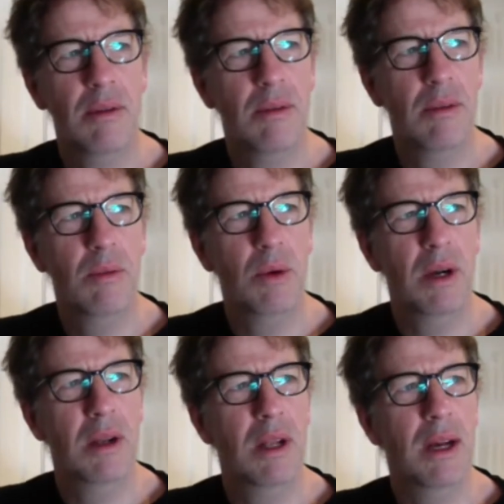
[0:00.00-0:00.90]

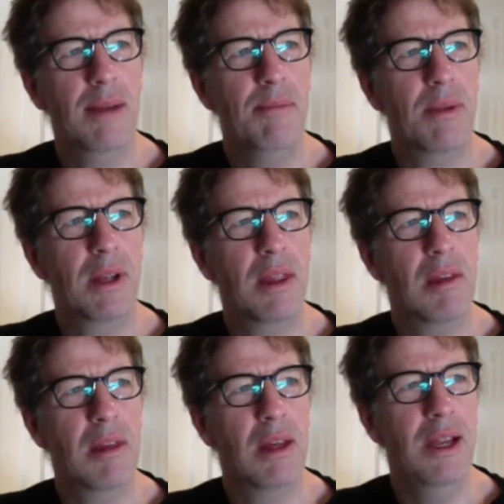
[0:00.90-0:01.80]
what I'm
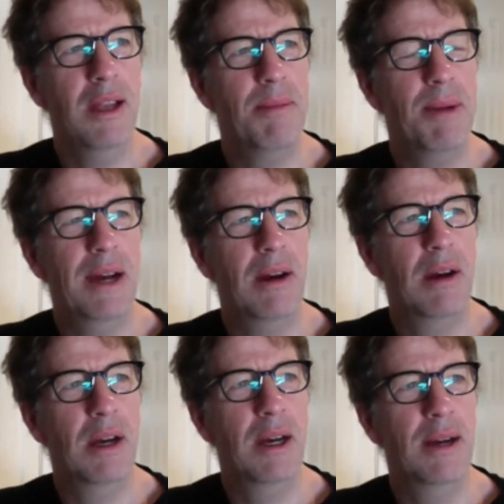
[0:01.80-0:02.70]
concerned about
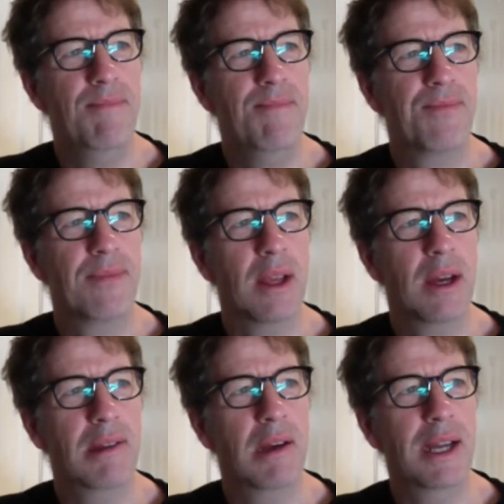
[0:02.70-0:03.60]

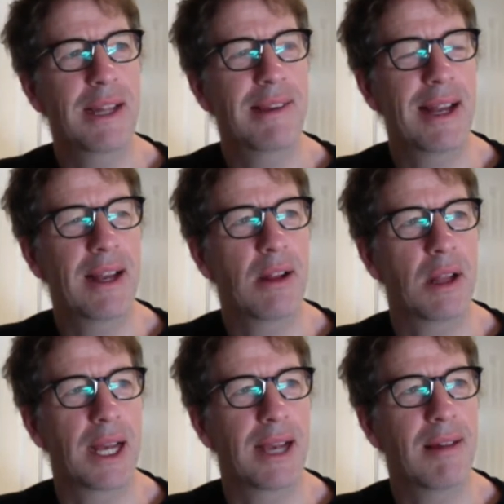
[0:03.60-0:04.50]
a tiny technical
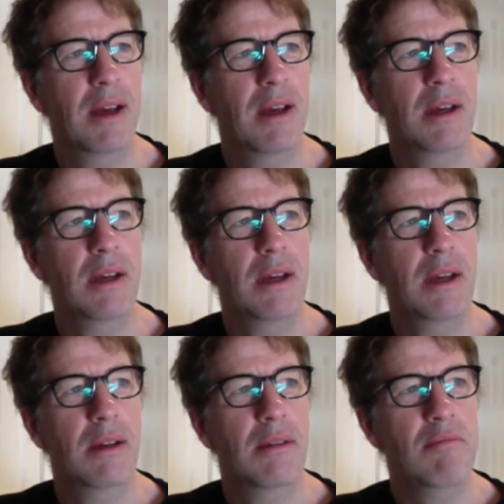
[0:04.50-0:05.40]
thing is
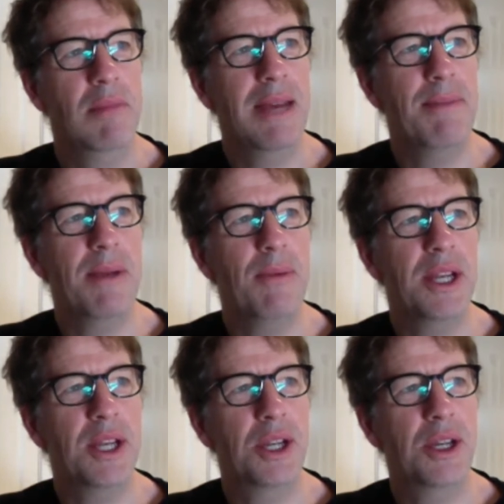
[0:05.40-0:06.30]
maybe we
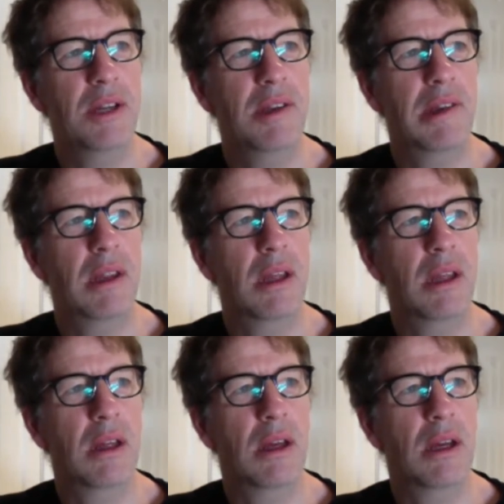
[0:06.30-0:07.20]
should
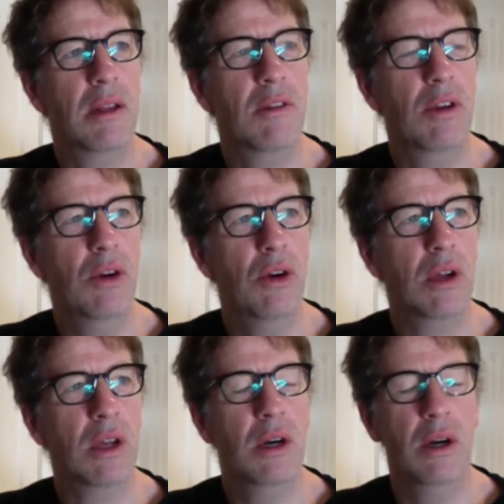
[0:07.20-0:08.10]

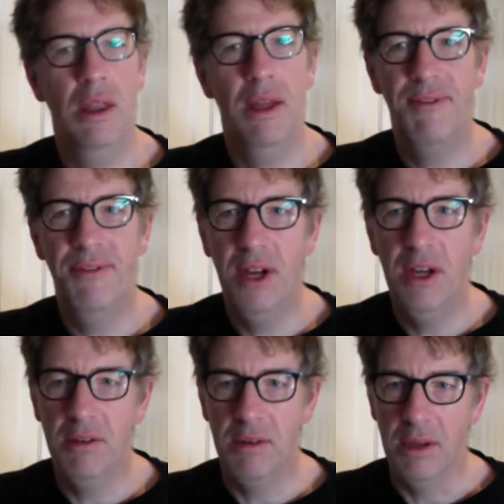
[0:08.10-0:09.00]
talk on the
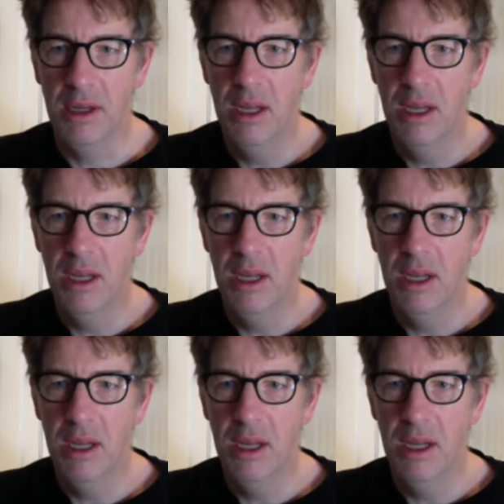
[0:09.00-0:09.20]
phone.